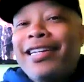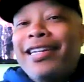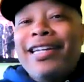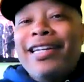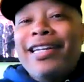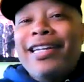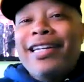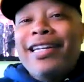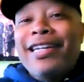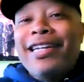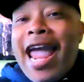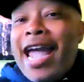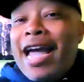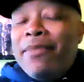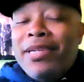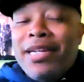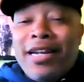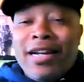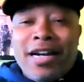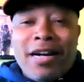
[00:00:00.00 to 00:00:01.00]
He
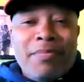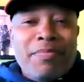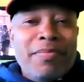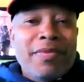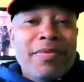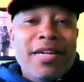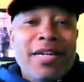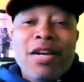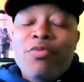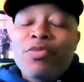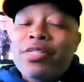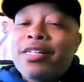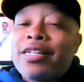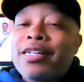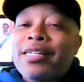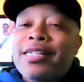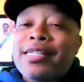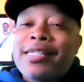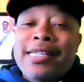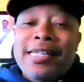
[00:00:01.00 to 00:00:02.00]
hammed it up. It was
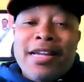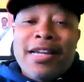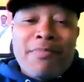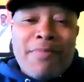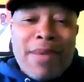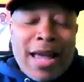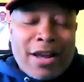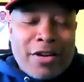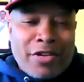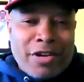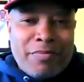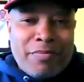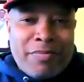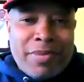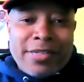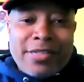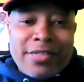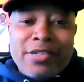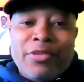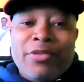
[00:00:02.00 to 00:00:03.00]
good to see him back on the
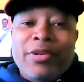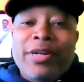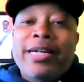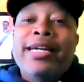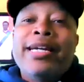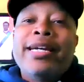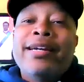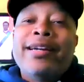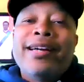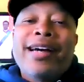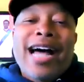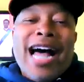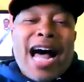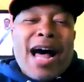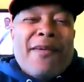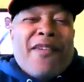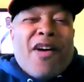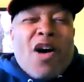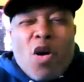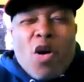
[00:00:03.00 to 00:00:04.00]
big screen.
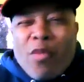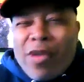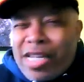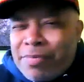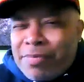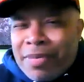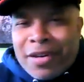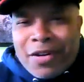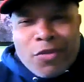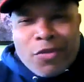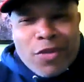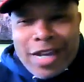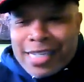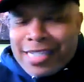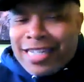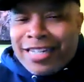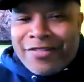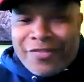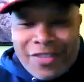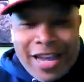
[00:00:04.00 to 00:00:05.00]
I've always been a
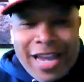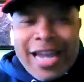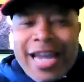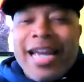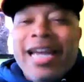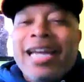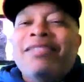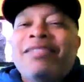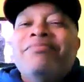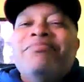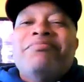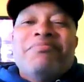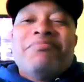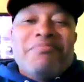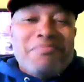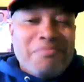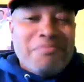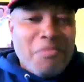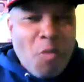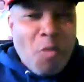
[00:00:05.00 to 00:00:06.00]
Wesley fan.
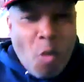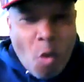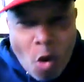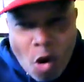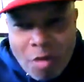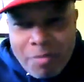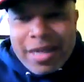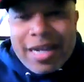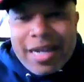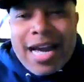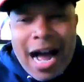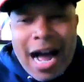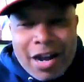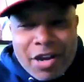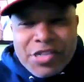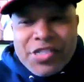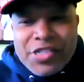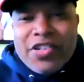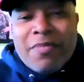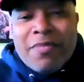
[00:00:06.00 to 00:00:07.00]
Warmed the
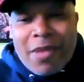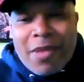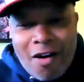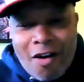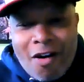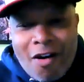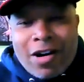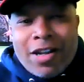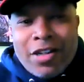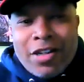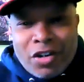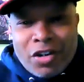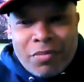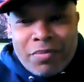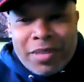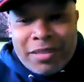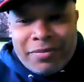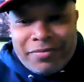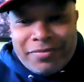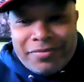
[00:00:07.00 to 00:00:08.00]
cockles of my heart a little
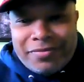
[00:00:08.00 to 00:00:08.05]
bit.